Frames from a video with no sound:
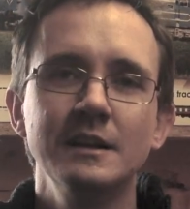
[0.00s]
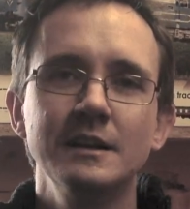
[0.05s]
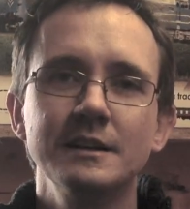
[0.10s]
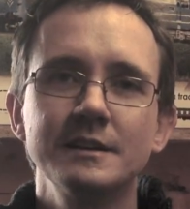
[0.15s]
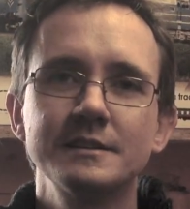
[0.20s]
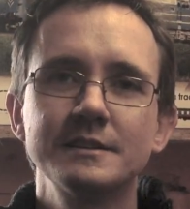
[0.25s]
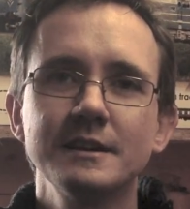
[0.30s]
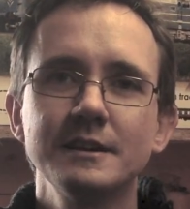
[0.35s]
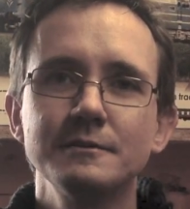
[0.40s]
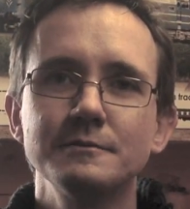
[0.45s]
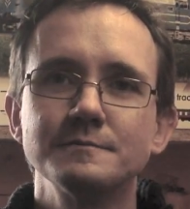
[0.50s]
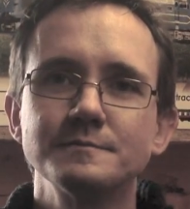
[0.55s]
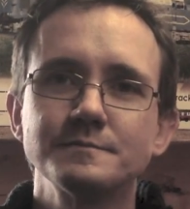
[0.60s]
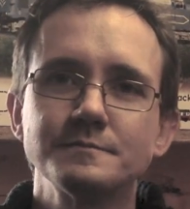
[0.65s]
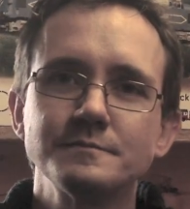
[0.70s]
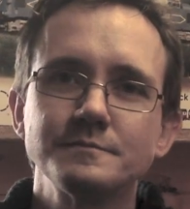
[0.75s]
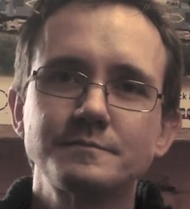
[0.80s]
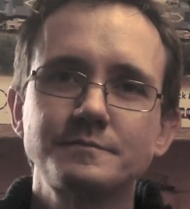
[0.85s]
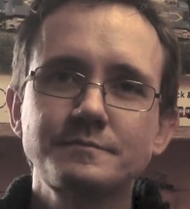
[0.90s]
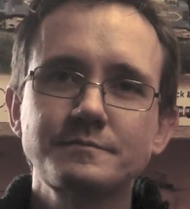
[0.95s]
So,
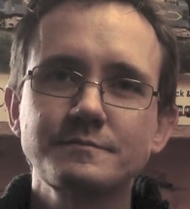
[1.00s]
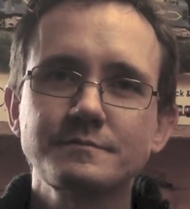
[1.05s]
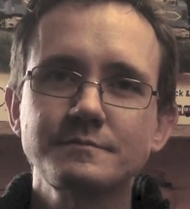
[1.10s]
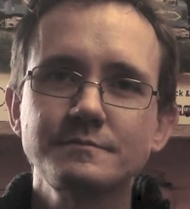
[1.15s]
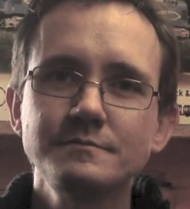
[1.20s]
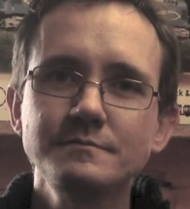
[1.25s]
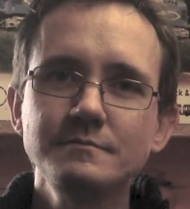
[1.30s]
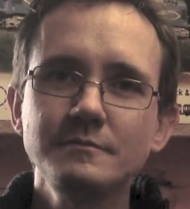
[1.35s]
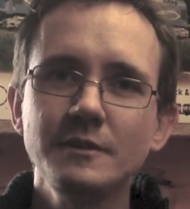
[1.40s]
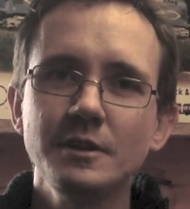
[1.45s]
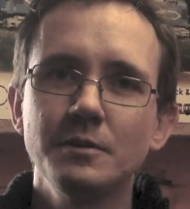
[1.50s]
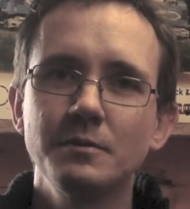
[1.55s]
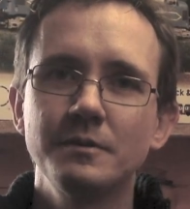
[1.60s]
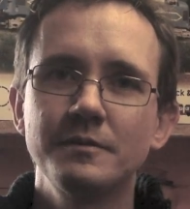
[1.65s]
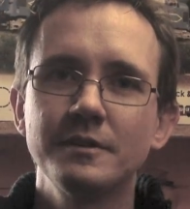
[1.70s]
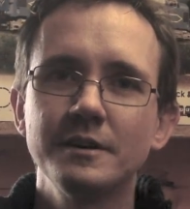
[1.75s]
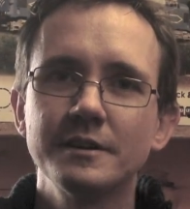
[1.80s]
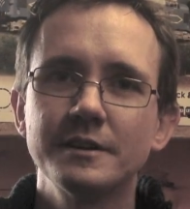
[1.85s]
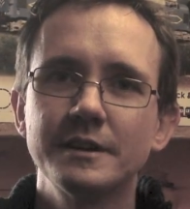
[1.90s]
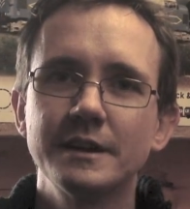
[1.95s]
we've
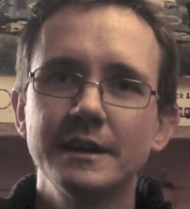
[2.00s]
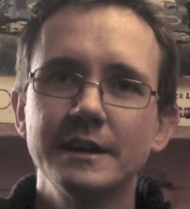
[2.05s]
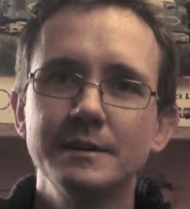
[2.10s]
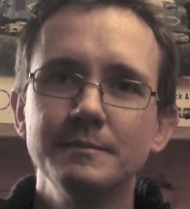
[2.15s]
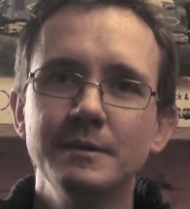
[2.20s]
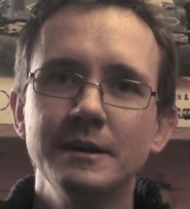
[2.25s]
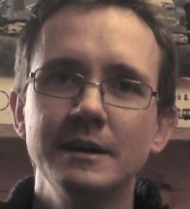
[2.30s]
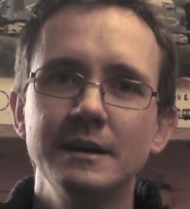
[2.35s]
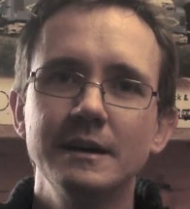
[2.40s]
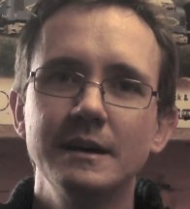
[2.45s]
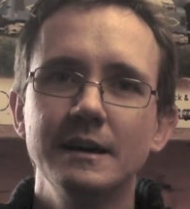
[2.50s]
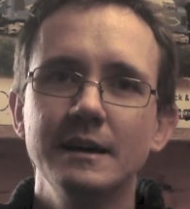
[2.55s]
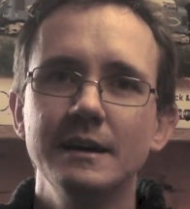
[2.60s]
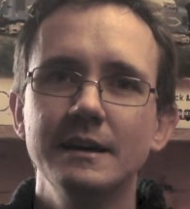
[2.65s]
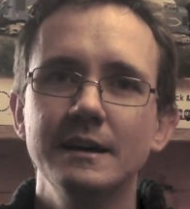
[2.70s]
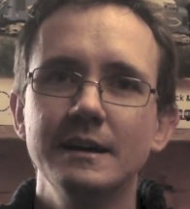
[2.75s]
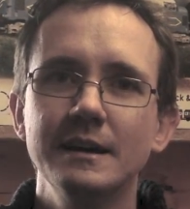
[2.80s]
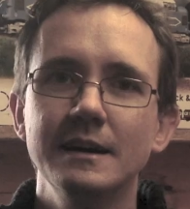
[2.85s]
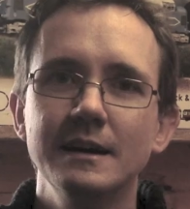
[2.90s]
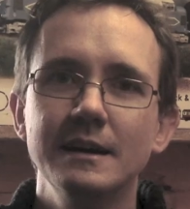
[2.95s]
got the name,
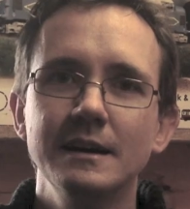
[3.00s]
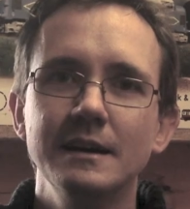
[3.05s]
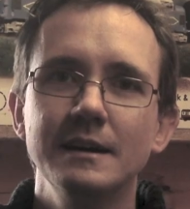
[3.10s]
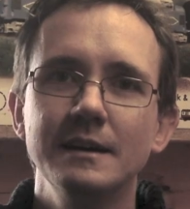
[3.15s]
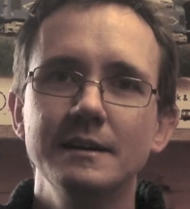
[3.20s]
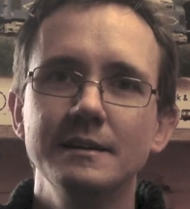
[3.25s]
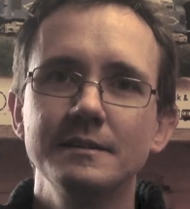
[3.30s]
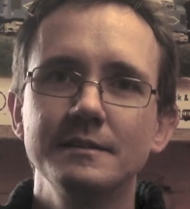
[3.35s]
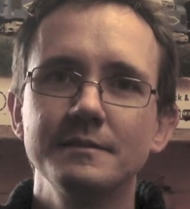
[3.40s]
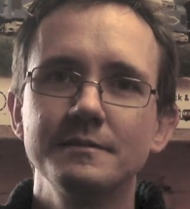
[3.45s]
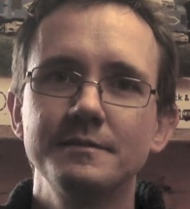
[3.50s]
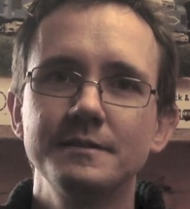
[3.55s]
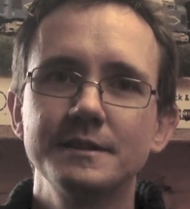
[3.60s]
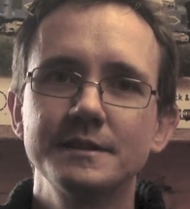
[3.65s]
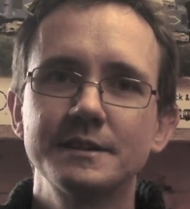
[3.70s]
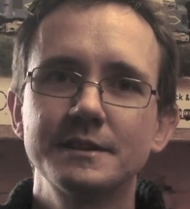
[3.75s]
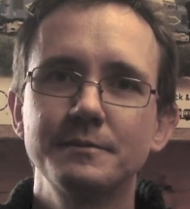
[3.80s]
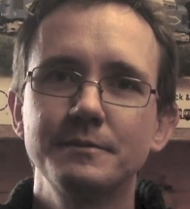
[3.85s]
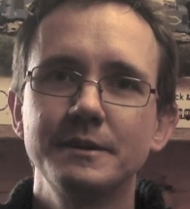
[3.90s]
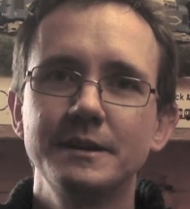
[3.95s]
uh,
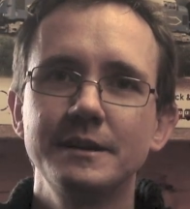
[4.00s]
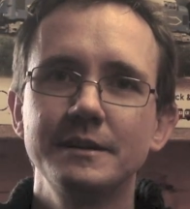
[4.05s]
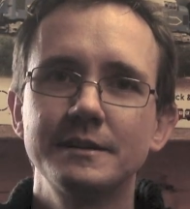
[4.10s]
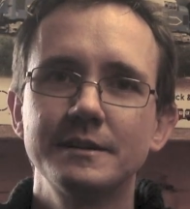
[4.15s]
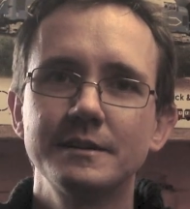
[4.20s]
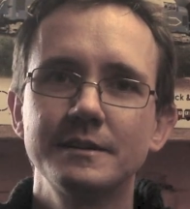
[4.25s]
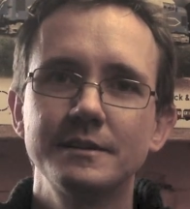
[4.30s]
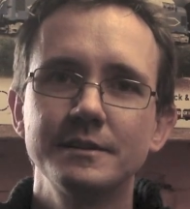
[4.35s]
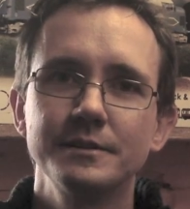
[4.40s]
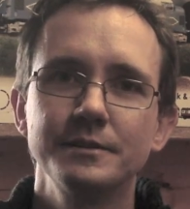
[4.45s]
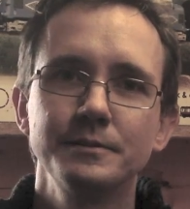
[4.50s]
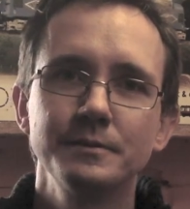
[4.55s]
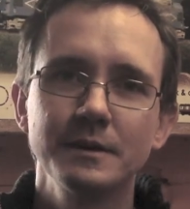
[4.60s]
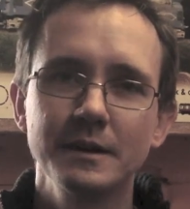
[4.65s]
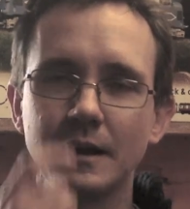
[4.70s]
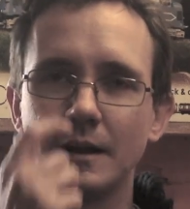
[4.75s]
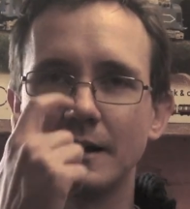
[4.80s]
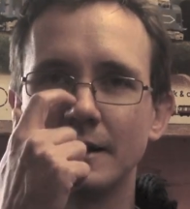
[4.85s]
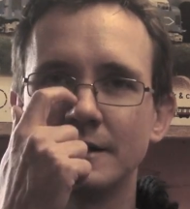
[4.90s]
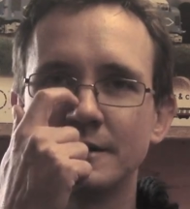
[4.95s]
first thing we need to do
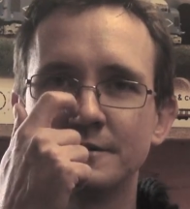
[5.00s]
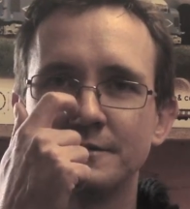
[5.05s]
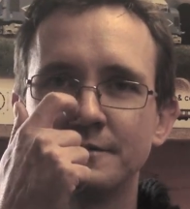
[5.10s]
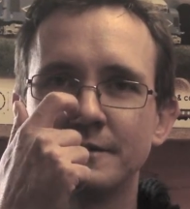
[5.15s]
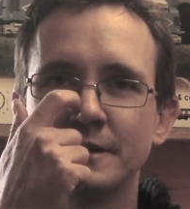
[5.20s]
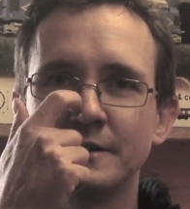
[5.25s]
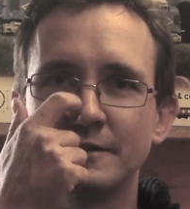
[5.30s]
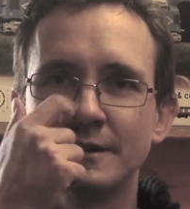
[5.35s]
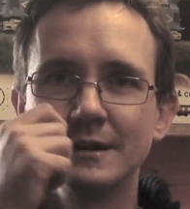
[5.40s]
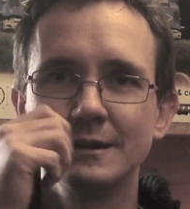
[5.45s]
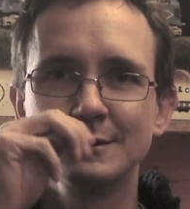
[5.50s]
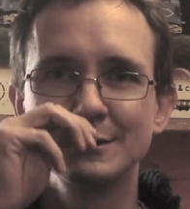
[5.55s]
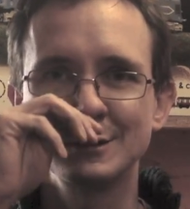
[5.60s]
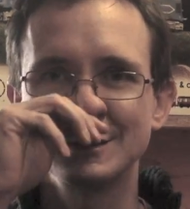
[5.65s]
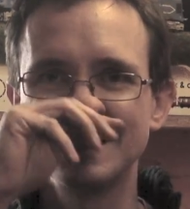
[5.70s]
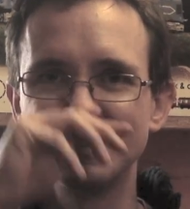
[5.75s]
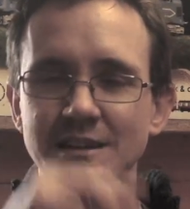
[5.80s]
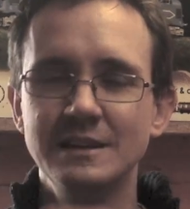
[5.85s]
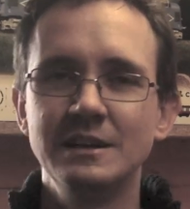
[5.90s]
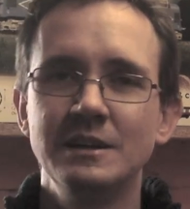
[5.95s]
is figure out
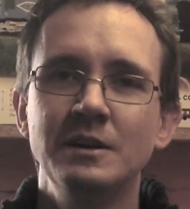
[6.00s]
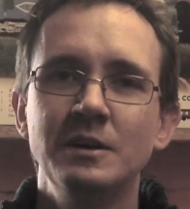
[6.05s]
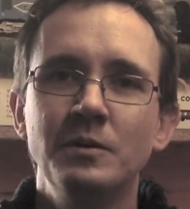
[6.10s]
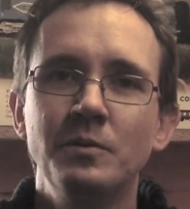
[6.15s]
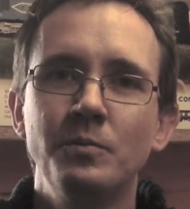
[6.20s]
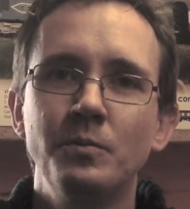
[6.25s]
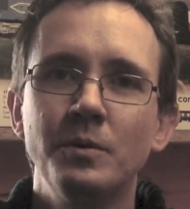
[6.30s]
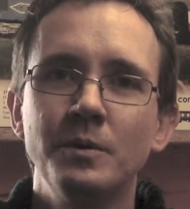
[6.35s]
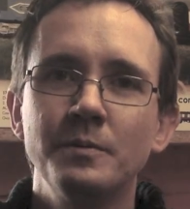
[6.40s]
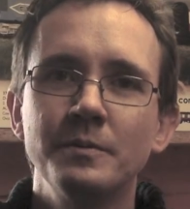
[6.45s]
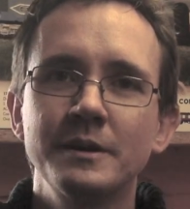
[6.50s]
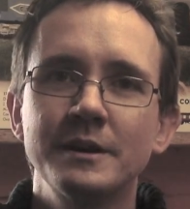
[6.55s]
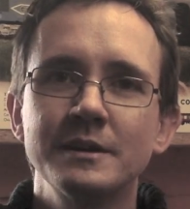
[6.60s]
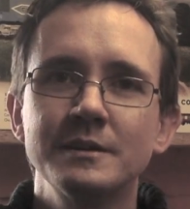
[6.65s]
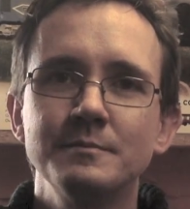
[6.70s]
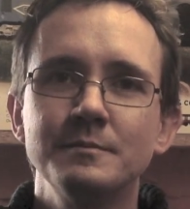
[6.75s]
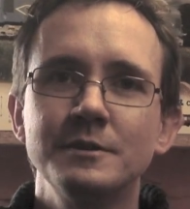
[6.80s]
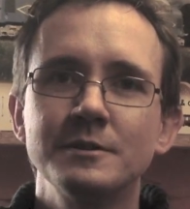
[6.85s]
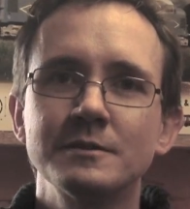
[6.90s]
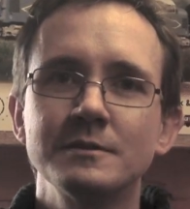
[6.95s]
what we're going
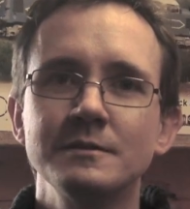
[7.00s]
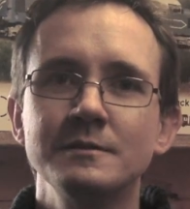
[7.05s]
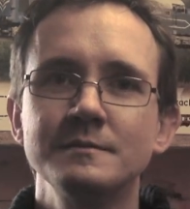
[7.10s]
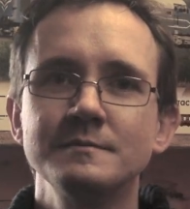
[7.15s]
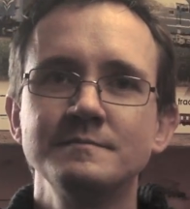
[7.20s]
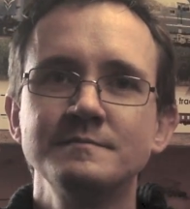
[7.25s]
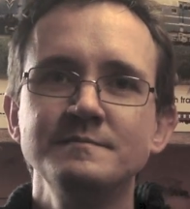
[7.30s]
to model.